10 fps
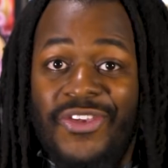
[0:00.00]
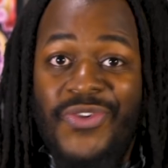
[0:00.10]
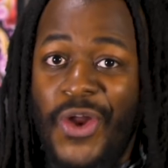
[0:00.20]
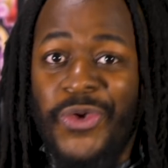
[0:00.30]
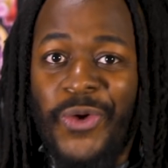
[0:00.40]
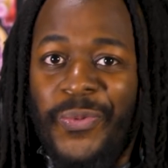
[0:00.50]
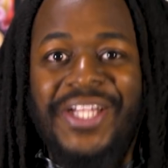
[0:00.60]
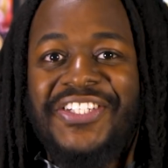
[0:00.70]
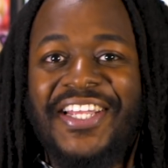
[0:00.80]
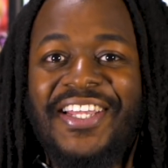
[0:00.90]
you know you're
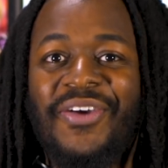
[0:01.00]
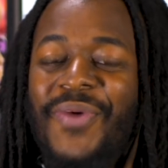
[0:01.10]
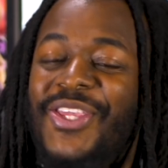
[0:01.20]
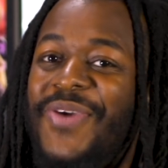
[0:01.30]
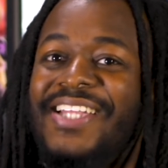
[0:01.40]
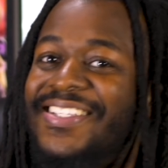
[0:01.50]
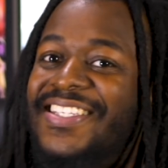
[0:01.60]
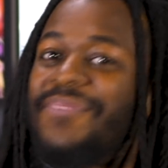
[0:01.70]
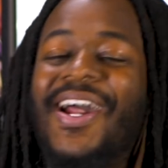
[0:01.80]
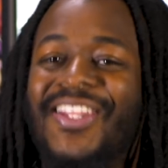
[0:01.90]
reaching when you get to
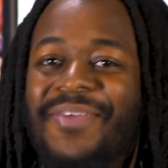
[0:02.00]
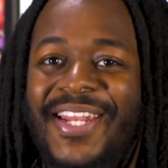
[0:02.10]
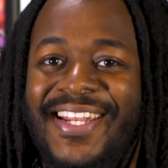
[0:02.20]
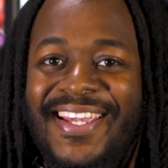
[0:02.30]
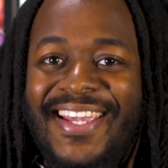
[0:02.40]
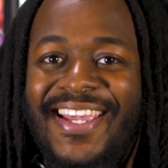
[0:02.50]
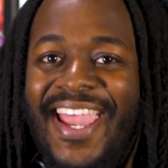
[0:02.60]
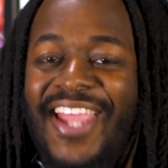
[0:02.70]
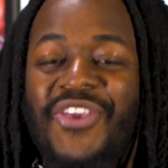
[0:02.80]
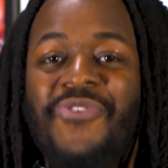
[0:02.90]
semi-limited
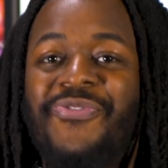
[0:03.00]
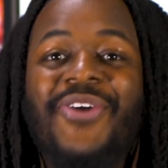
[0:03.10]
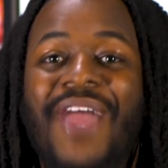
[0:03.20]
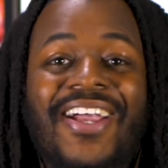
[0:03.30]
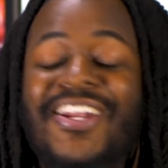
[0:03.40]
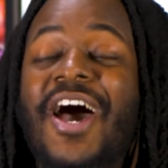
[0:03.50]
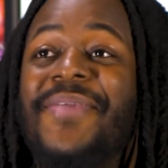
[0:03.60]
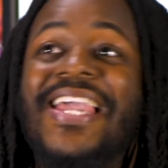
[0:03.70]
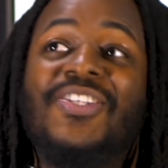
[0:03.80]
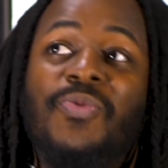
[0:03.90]
and you feel that
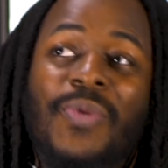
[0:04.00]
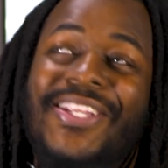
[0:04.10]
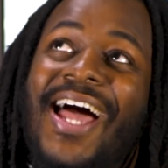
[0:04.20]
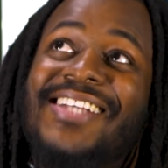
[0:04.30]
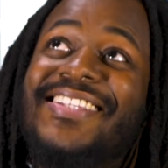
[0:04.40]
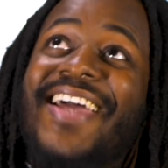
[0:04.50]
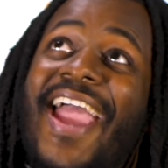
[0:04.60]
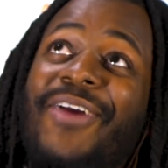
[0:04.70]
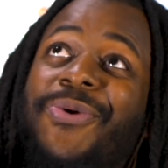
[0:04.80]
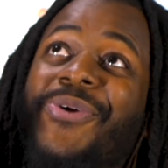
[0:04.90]
Konami has realized
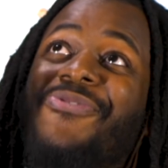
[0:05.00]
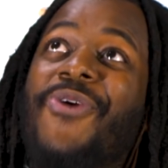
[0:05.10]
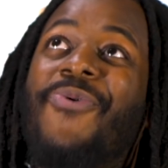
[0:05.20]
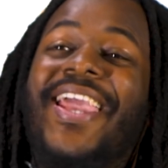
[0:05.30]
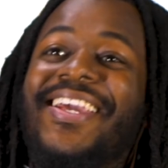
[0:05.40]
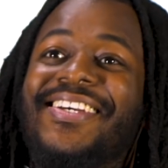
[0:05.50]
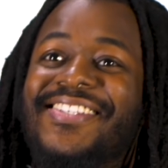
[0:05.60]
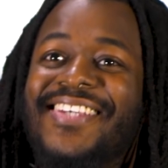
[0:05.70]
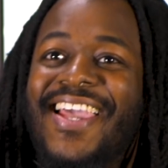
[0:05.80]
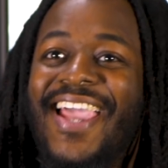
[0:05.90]
the error of their
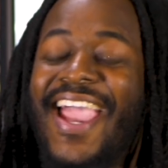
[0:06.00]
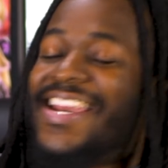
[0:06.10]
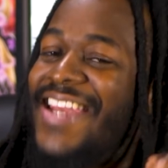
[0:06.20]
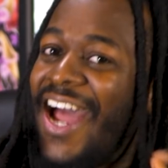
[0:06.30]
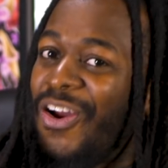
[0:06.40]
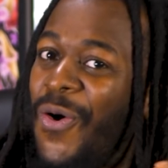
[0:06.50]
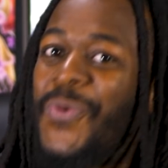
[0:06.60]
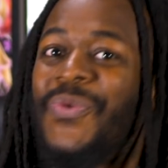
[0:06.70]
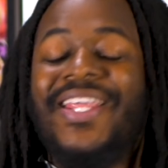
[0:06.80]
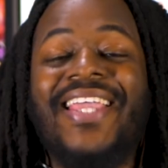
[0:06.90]
ways and not
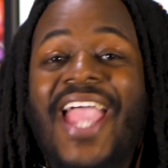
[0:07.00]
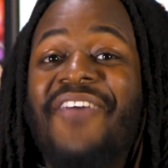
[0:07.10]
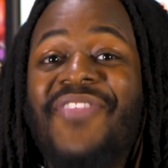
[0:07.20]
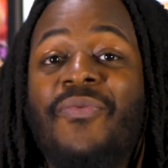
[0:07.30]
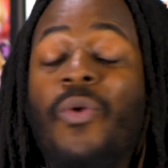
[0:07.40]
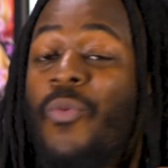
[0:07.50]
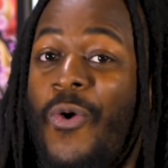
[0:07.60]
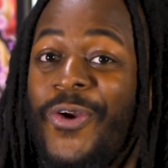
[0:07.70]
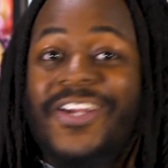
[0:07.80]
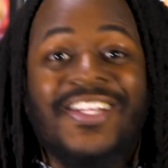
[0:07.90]
only have they
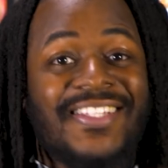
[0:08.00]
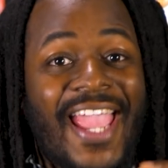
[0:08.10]
rewarded this